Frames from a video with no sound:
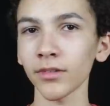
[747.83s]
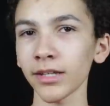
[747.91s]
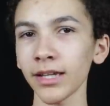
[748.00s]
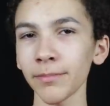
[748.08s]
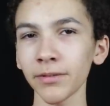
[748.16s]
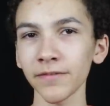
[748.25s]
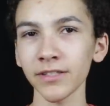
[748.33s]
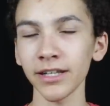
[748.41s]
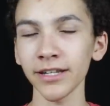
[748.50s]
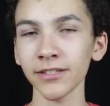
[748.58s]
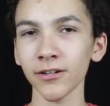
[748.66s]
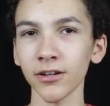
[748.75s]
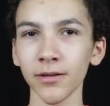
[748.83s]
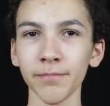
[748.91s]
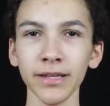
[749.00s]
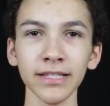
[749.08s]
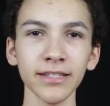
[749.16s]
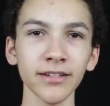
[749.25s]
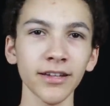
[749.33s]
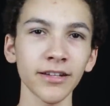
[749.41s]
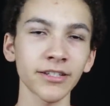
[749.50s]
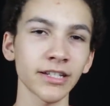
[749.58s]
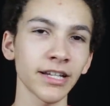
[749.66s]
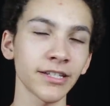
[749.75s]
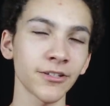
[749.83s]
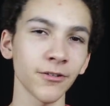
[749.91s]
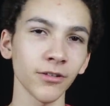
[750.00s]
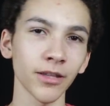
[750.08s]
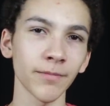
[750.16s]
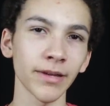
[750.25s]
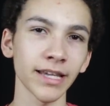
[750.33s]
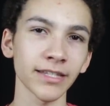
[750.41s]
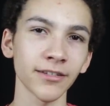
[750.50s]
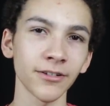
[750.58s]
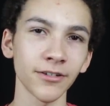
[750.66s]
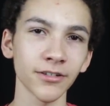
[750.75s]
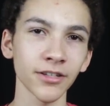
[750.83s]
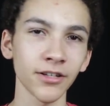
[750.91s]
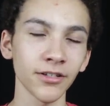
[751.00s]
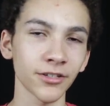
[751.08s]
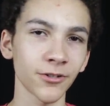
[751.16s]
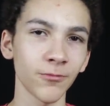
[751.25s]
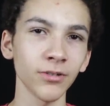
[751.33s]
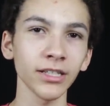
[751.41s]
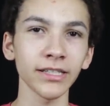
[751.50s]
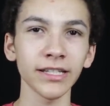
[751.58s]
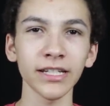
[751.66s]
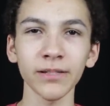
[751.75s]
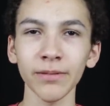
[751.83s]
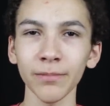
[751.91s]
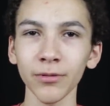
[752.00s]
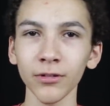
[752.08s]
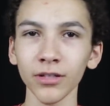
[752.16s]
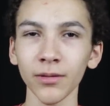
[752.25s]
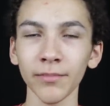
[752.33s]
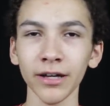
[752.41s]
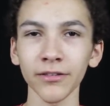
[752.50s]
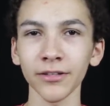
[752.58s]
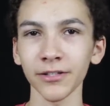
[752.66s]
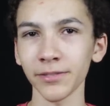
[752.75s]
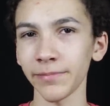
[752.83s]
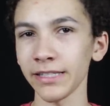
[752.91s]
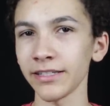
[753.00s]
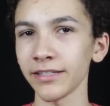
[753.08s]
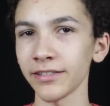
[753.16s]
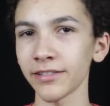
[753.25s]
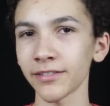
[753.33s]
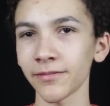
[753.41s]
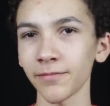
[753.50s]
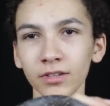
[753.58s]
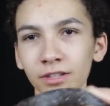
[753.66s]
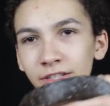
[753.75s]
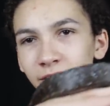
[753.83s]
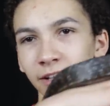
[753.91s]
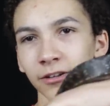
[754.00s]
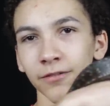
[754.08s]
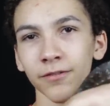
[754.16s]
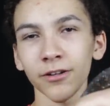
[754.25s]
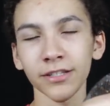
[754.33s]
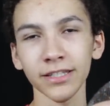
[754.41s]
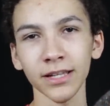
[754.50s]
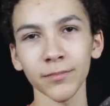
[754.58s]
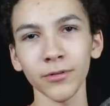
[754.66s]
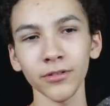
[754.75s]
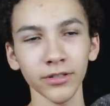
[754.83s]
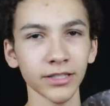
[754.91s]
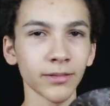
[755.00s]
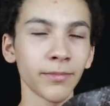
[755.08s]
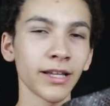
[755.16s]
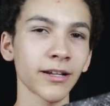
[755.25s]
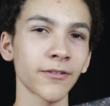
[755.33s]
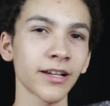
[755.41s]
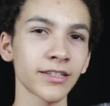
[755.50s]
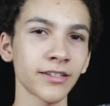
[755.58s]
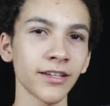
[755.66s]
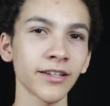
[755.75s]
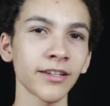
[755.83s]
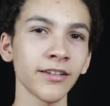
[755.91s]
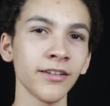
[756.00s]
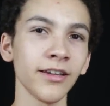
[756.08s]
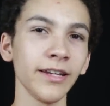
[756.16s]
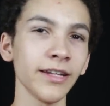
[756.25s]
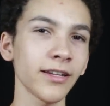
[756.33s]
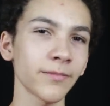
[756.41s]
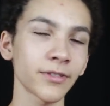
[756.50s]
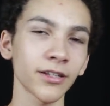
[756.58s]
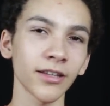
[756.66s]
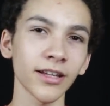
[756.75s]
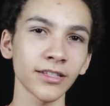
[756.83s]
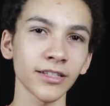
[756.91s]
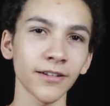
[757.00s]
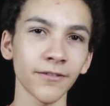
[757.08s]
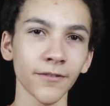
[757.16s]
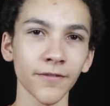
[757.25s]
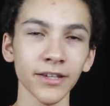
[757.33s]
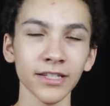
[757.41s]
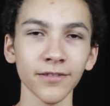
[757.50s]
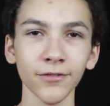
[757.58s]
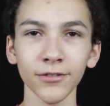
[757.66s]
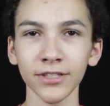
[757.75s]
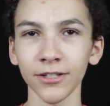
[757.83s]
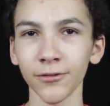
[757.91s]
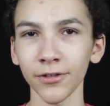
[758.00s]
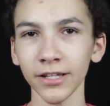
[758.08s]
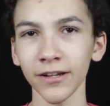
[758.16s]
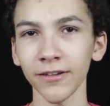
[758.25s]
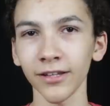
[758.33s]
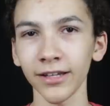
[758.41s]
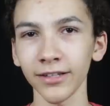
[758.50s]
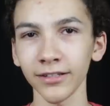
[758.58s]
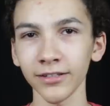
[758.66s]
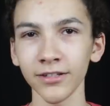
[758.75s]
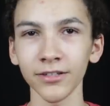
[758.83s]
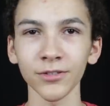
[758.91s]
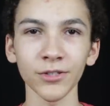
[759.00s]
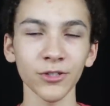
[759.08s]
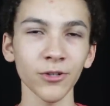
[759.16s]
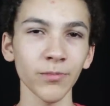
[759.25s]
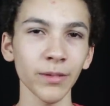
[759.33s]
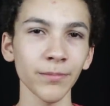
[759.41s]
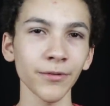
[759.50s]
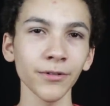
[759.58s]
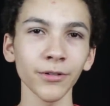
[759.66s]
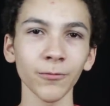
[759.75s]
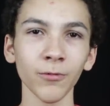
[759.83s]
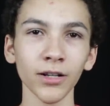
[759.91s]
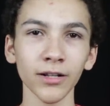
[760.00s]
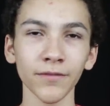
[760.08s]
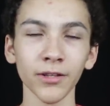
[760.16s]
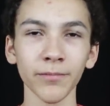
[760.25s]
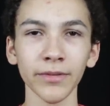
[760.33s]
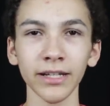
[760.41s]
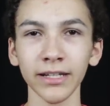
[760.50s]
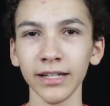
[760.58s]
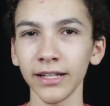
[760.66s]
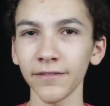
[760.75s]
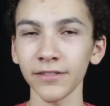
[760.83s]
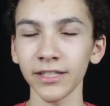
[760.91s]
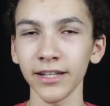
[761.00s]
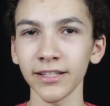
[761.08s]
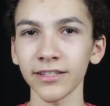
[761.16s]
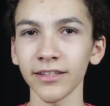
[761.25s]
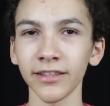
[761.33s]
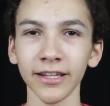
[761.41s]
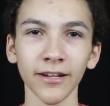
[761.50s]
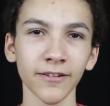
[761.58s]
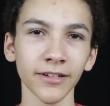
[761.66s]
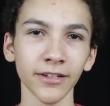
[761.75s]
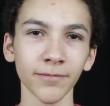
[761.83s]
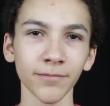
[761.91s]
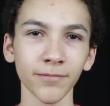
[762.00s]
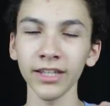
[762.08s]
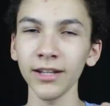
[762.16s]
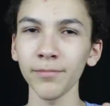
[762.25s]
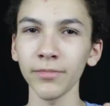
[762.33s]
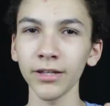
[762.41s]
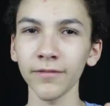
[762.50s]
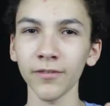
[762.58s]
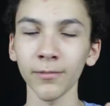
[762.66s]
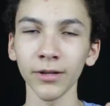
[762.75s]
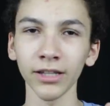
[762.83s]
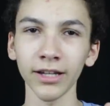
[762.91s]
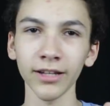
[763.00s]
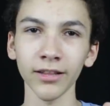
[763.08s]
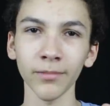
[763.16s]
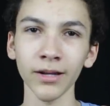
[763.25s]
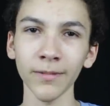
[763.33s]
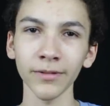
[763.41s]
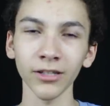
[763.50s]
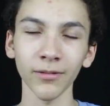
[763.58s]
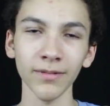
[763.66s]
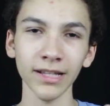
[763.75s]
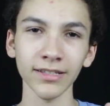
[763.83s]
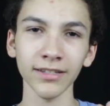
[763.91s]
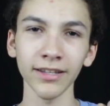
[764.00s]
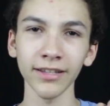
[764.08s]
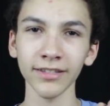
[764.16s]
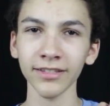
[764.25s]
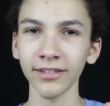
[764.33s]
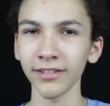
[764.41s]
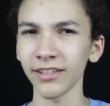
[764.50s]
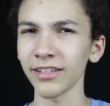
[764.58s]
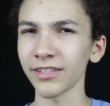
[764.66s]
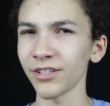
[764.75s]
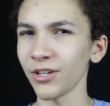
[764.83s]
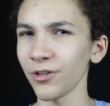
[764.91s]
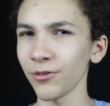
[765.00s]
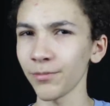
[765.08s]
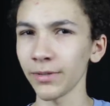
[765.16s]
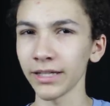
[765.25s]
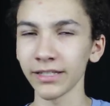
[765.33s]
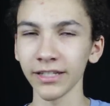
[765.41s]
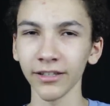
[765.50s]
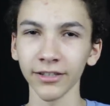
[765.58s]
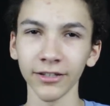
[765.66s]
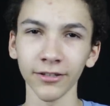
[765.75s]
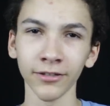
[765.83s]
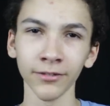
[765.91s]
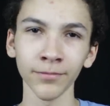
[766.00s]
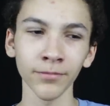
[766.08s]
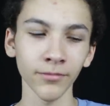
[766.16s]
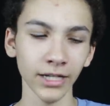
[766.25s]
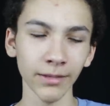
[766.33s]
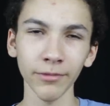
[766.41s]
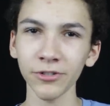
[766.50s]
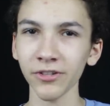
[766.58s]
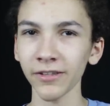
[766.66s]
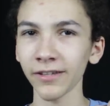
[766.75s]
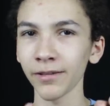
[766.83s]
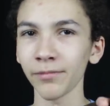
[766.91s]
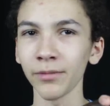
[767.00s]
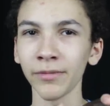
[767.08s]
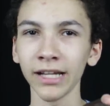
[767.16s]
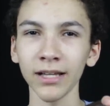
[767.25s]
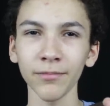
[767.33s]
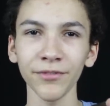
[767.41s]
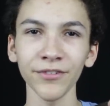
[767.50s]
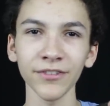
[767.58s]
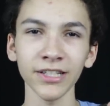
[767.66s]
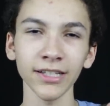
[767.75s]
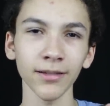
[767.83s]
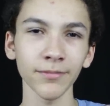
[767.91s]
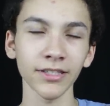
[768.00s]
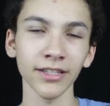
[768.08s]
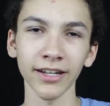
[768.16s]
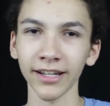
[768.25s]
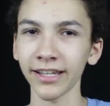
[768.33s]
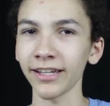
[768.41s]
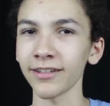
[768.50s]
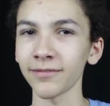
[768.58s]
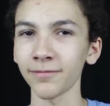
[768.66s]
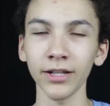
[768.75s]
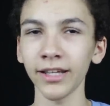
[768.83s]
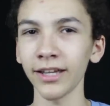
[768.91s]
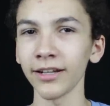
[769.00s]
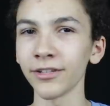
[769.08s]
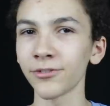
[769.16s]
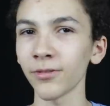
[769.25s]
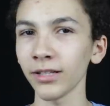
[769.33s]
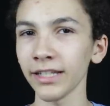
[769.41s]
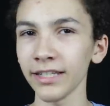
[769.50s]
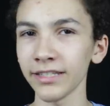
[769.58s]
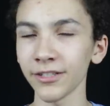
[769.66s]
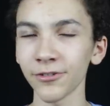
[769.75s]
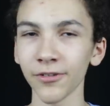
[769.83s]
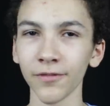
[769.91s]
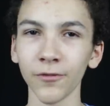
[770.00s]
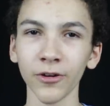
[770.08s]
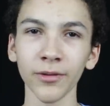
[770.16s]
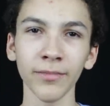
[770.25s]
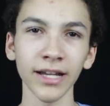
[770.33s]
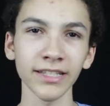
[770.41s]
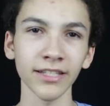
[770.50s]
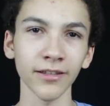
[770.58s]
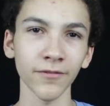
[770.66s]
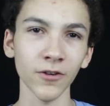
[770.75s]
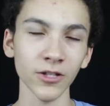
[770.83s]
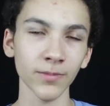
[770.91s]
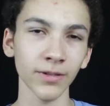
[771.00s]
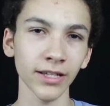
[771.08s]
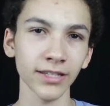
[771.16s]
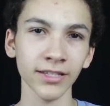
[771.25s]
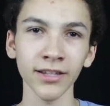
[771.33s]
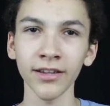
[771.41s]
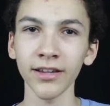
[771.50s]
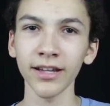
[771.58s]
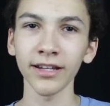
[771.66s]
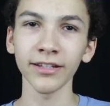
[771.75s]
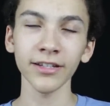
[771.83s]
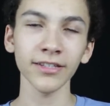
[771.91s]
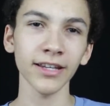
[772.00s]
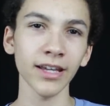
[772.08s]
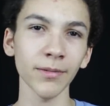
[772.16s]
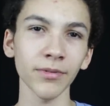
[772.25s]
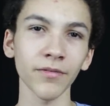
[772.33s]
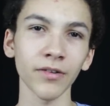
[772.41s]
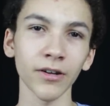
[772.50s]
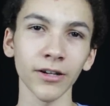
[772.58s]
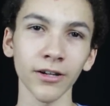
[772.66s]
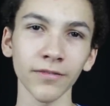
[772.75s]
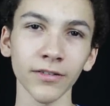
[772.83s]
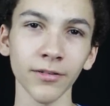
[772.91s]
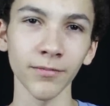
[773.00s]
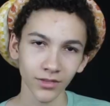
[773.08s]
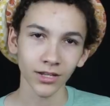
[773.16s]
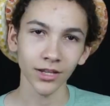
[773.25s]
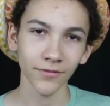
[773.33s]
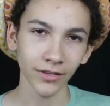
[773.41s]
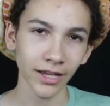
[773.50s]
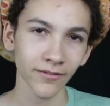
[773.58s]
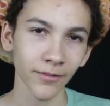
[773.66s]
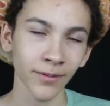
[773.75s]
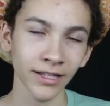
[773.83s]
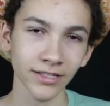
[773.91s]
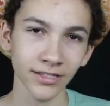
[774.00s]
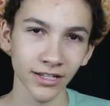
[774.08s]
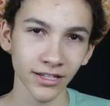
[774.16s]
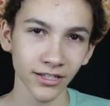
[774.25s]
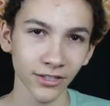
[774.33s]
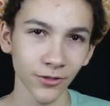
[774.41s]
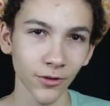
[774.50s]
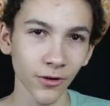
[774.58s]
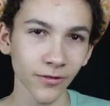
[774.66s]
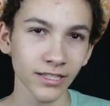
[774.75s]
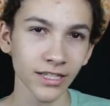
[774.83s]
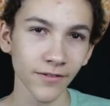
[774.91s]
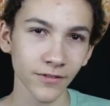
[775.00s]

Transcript: Captive snakes are amazing educational ambassadors to really teach people about their species. Shadow, for example, is a black rat snake, and he comes to lots of different festivals in North Carolina to show people one of the many native snakes in the area. Getting bit from a lot of the popular pet snakes is no big deal at all. I'd much rather get bit by him a few times than a cat. But again, it's really easy to avoid bites in the first place, and it doesn't happen very often. If you have a pet snake, you always have a